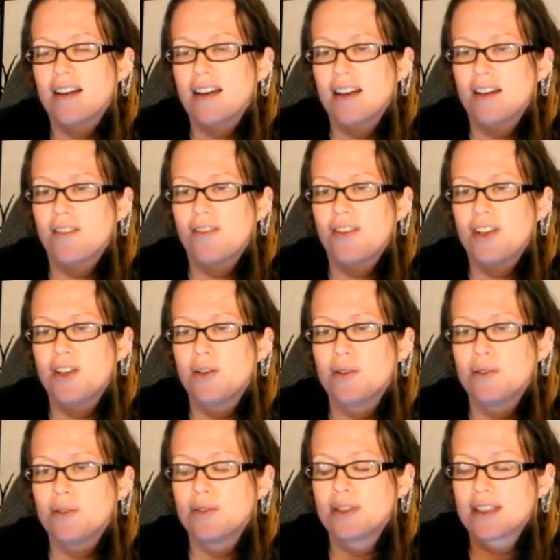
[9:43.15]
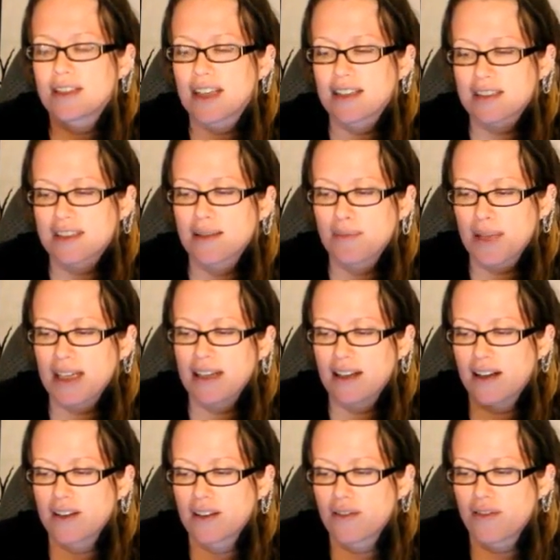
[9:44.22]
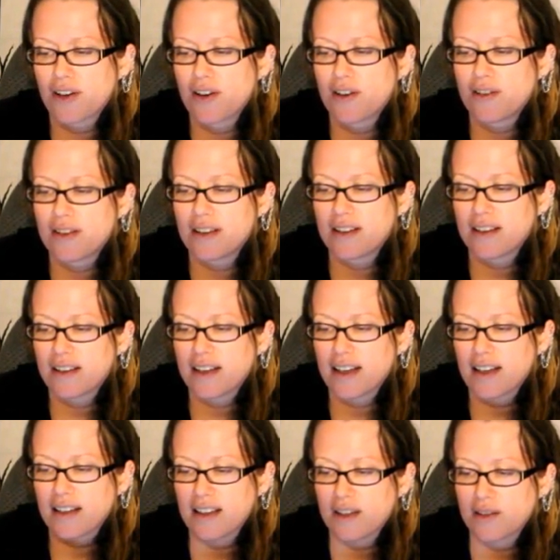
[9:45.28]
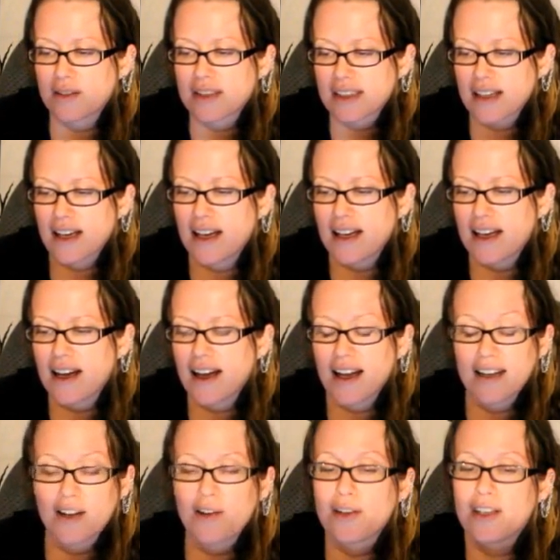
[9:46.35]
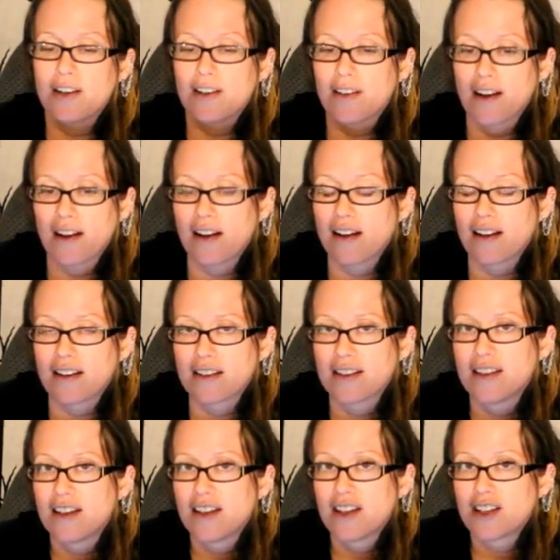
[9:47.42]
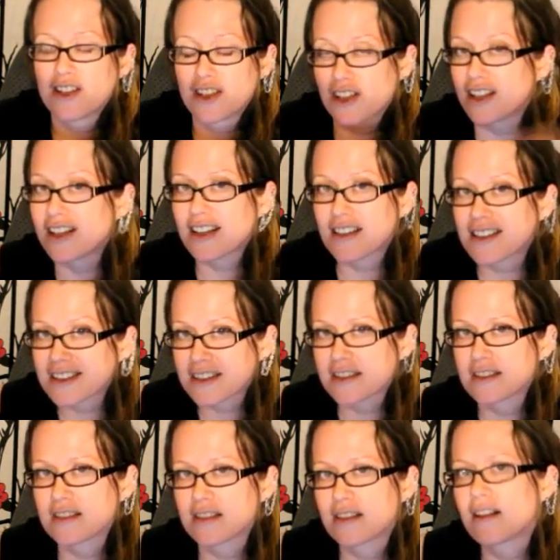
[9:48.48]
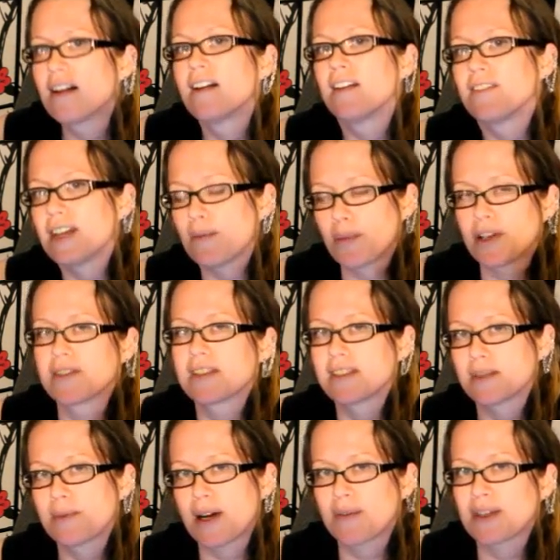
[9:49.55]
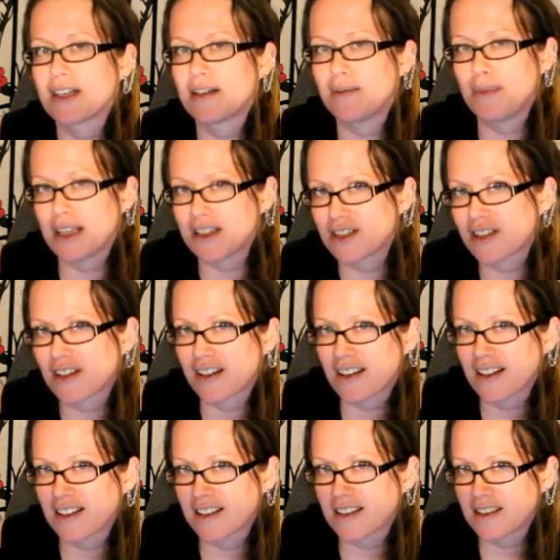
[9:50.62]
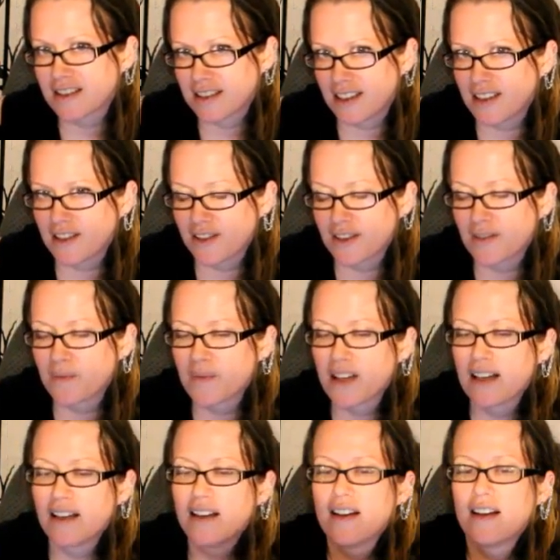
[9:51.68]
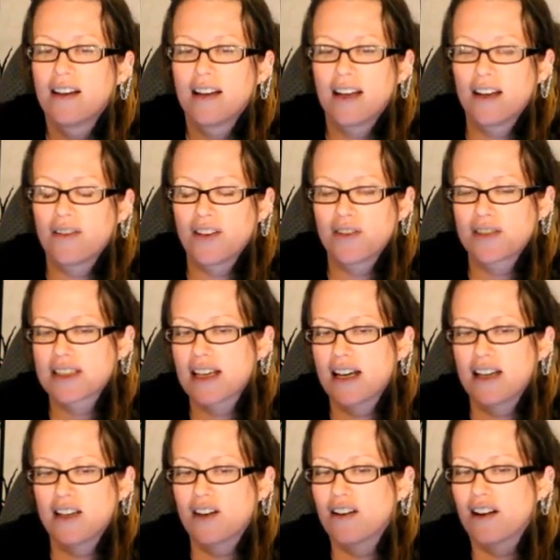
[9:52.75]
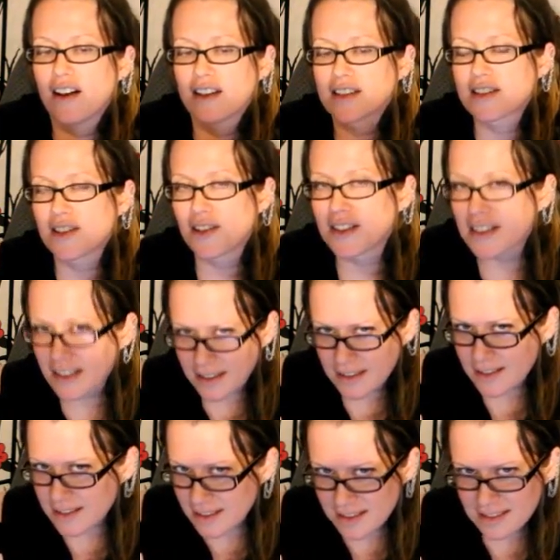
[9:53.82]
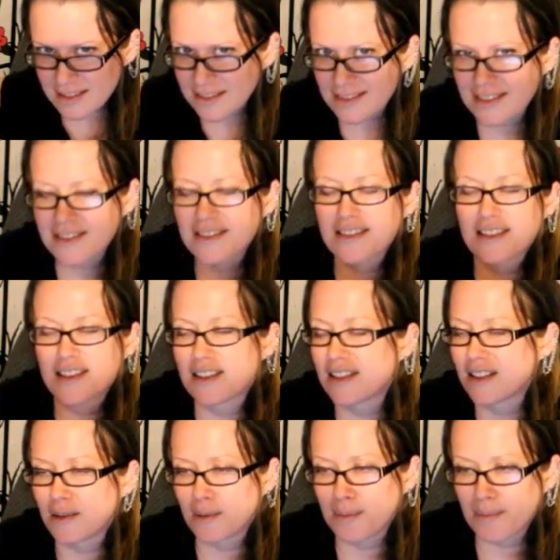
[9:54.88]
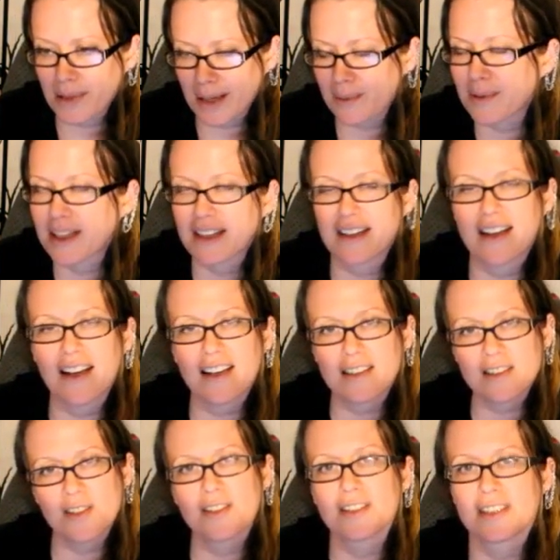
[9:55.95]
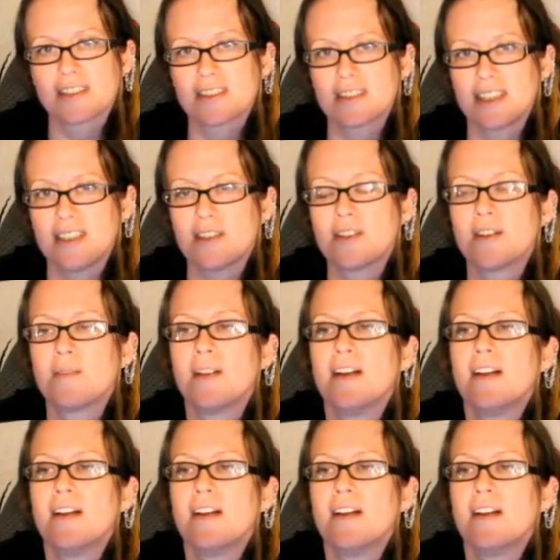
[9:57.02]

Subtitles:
If you get somebody on the phone and you say, I know you're all jerks, that person's probably going to be a jerk to you. If you say you're all soulless, they're probably going to act soulless to you.